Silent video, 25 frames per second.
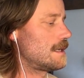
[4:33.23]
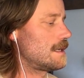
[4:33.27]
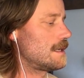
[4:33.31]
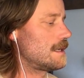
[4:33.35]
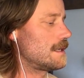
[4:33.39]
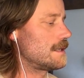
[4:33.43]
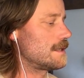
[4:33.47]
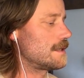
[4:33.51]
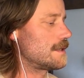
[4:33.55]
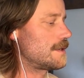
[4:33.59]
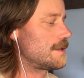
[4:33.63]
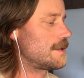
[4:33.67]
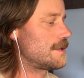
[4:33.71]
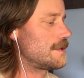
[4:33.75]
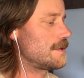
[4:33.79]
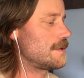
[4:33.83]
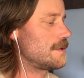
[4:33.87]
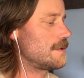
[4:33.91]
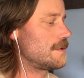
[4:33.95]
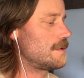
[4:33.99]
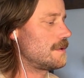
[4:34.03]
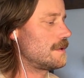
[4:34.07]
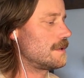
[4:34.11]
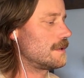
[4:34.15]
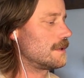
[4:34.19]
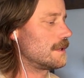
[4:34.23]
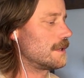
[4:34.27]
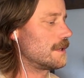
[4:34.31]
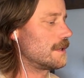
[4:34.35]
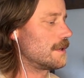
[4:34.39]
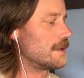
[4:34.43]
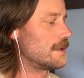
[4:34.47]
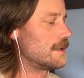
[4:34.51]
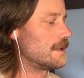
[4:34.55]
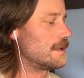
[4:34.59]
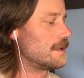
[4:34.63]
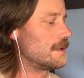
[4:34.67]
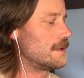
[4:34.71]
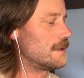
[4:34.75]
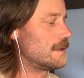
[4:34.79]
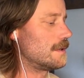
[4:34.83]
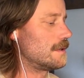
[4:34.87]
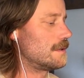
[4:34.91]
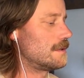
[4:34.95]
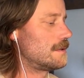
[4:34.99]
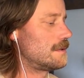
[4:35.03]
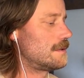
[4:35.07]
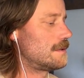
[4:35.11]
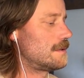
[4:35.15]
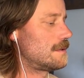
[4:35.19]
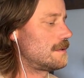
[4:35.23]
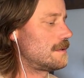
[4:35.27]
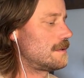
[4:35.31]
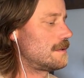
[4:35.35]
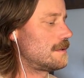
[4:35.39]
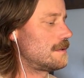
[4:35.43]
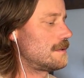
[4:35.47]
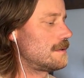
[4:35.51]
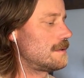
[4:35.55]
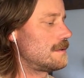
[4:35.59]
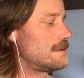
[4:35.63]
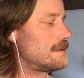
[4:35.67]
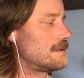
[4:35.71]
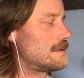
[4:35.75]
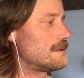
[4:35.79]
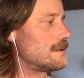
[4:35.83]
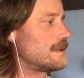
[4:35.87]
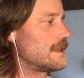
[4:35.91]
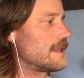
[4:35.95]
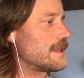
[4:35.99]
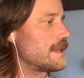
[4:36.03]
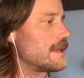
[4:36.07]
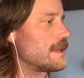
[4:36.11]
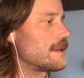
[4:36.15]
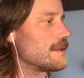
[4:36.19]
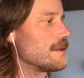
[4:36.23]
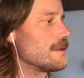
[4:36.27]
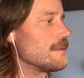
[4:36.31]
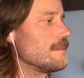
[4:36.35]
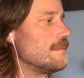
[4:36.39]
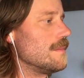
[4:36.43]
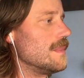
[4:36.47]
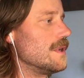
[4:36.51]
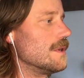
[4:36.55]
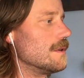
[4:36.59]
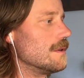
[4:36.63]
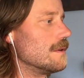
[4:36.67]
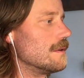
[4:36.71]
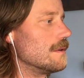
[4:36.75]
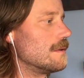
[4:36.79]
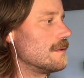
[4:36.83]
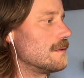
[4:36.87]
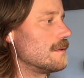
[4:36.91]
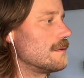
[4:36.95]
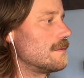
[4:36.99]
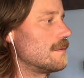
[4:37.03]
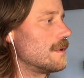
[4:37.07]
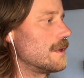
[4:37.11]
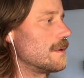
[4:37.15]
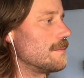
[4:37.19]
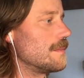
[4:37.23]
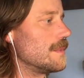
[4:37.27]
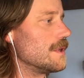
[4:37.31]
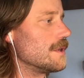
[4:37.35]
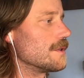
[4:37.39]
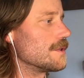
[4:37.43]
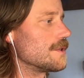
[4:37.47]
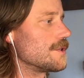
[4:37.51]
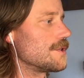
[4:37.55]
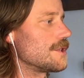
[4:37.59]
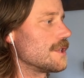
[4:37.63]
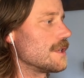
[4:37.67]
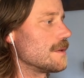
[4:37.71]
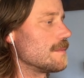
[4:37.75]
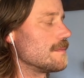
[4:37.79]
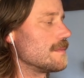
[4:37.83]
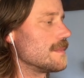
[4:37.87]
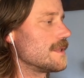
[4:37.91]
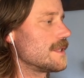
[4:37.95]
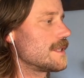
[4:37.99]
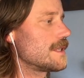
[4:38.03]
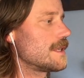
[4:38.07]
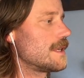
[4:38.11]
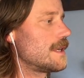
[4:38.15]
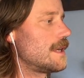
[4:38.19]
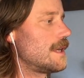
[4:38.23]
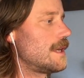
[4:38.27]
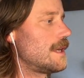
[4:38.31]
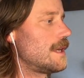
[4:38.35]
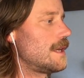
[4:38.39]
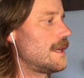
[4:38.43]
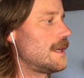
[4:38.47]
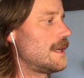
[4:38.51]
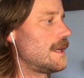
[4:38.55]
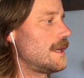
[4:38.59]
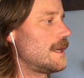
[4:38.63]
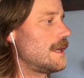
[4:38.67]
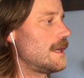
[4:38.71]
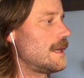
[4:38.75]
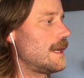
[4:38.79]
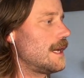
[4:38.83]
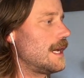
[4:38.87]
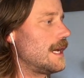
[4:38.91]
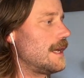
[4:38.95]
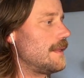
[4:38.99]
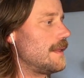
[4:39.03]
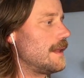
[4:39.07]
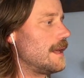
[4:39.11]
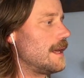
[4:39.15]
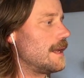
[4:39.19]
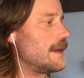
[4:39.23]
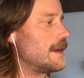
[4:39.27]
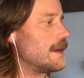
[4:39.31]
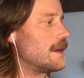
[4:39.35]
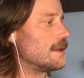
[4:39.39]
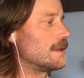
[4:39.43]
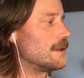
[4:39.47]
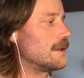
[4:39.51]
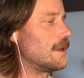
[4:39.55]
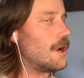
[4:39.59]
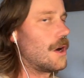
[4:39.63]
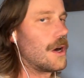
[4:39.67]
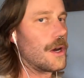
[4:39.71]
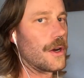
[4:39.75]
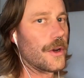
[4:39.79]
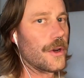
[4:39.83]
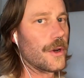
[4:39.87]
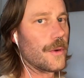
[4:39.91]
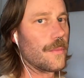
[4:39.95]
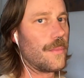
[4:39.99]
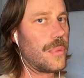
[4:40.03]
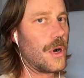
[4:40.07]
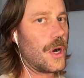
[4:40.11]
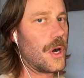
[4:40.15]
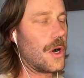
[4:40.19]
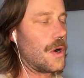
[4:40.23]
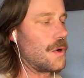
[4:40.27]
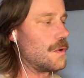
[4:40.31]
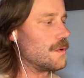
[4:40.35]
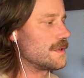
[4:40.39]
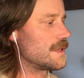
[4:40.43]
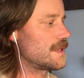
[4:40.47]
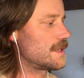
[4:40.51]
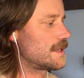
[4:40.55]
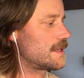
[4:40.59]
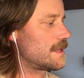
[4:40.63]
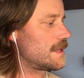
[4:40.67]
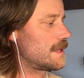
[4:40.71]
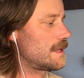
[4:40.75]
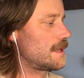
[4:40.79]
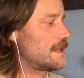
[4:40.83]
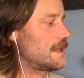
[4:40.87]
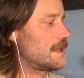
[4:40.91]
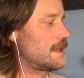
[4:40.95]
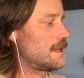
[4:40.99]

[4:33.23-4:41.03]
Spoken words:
is 2 little, I think they're 1 mil shims, and then a longer post.